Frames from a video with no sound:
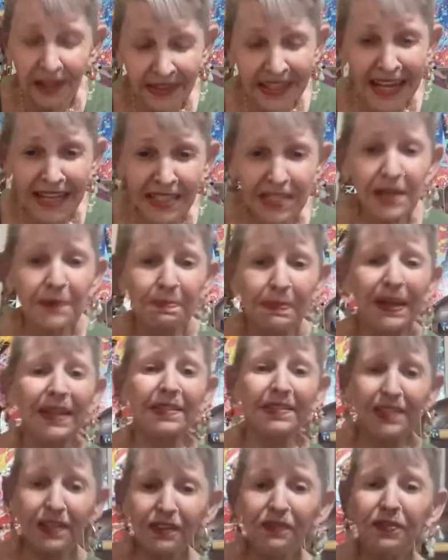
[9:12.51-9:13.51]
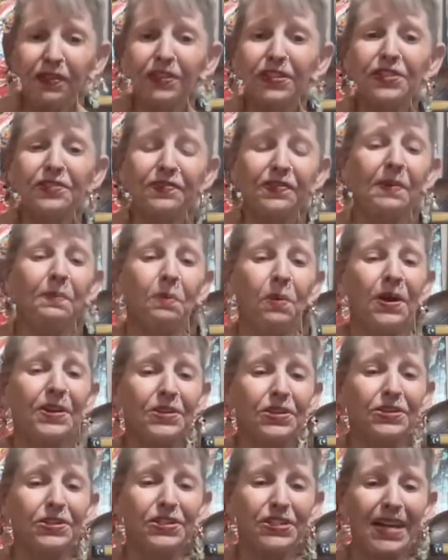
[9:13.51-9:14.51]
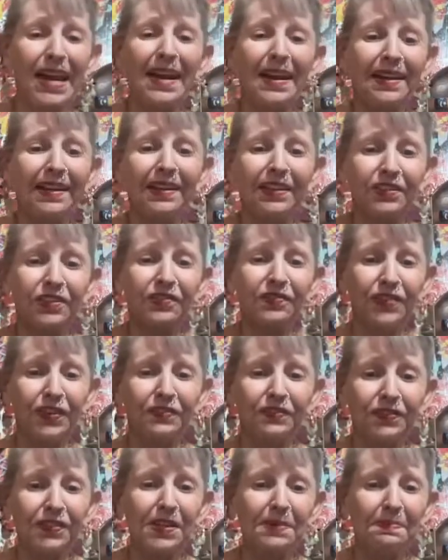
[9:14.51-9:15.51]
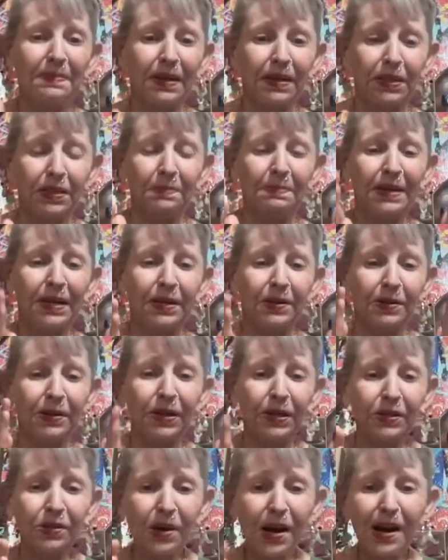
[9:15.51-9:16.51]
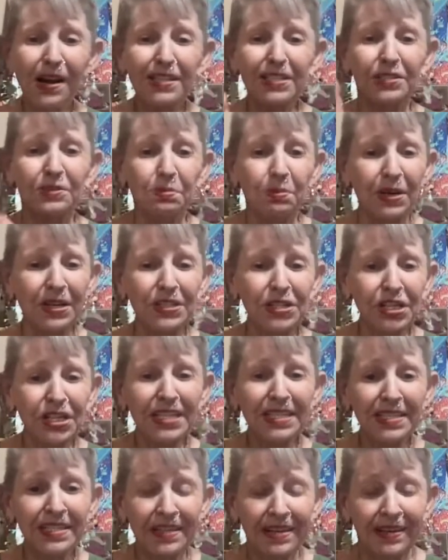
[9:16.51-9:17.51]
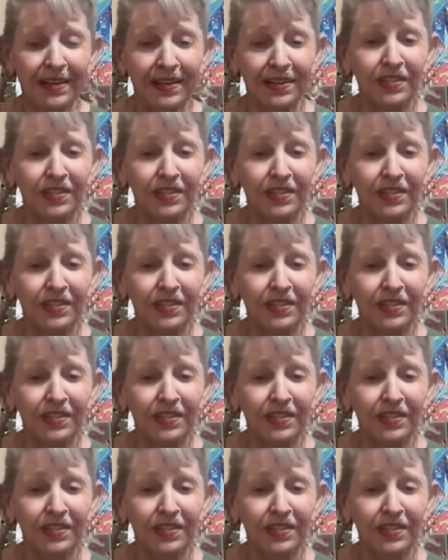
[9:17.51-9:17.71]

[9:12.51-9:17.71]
That's a big difference from what you're saying is 50 millimeter across. Which is it?